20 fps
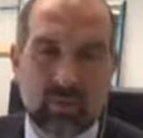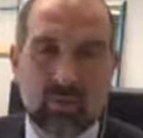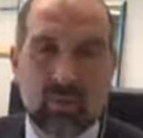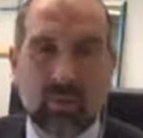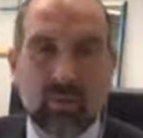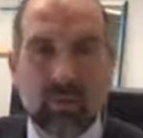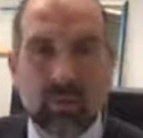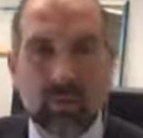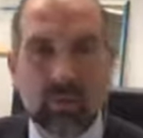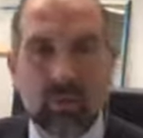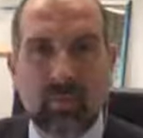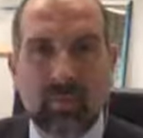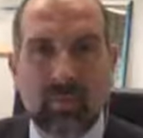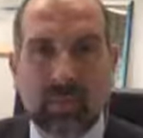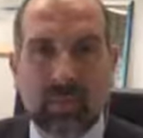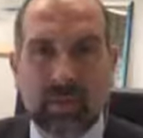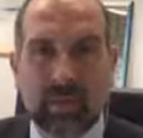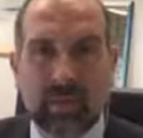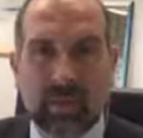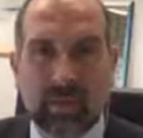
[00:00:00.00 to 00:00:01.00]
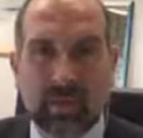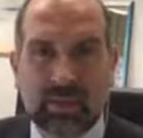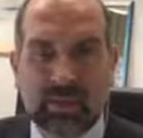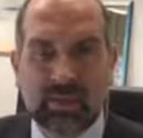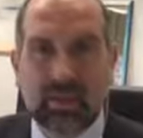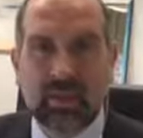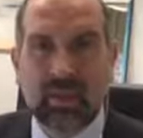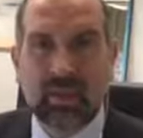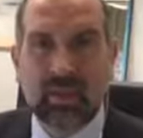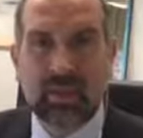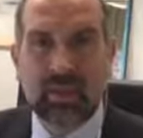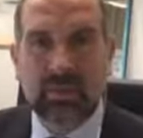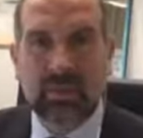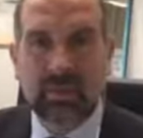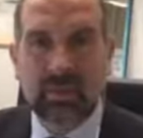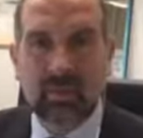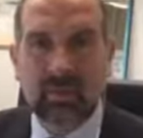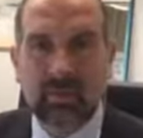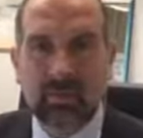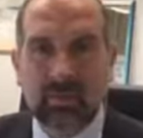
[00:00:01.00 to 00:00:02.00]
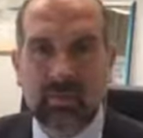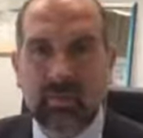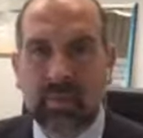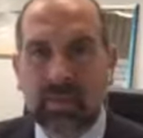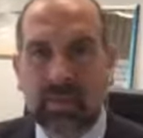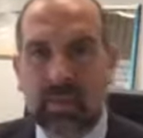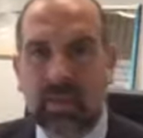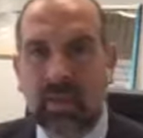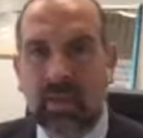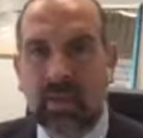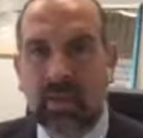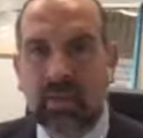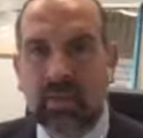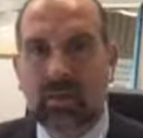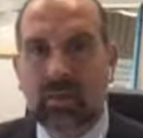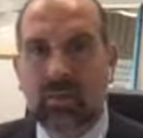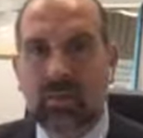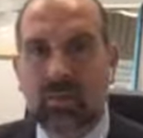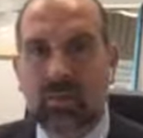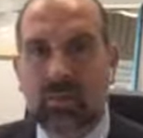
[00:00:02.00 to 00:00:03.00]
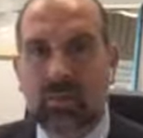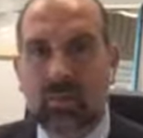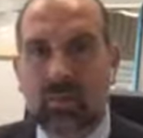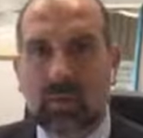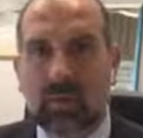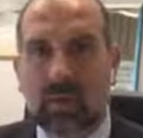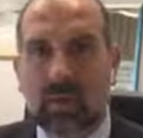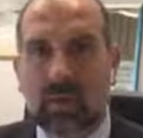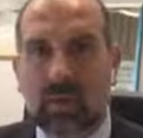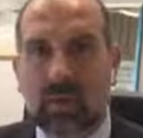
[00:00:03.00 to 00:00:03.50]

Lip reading: And the problem is, it's hard for me to